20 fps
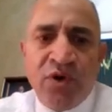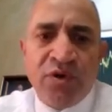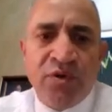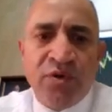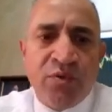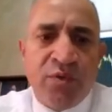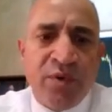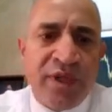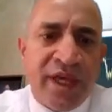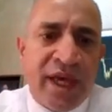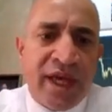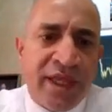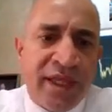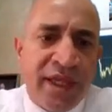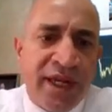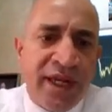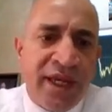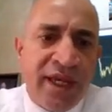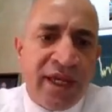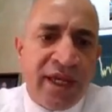followed with
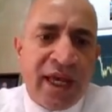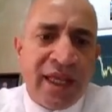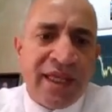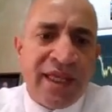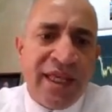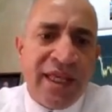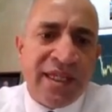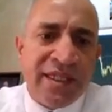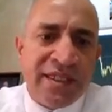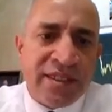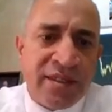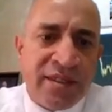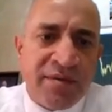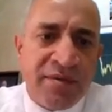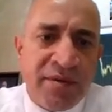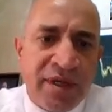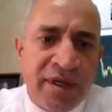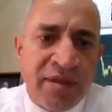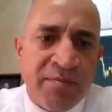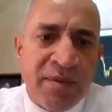a 3, at
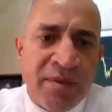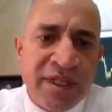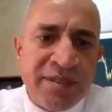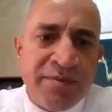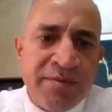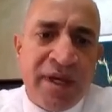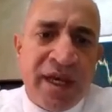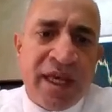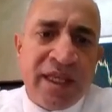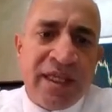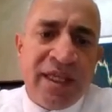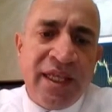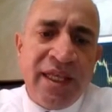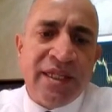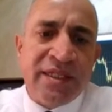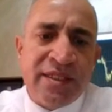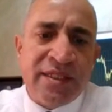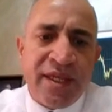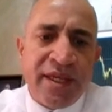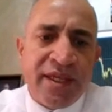least, it must be
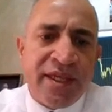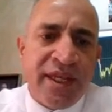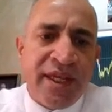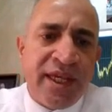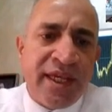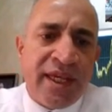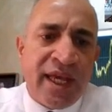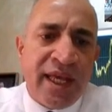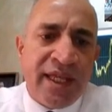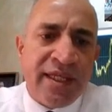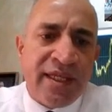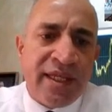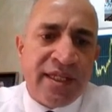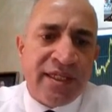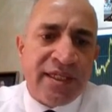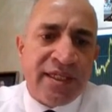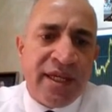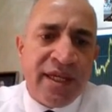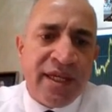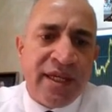at least 3
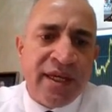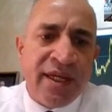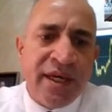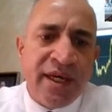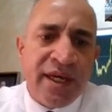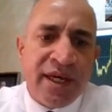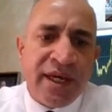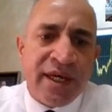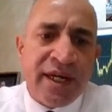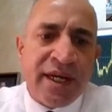candlestick,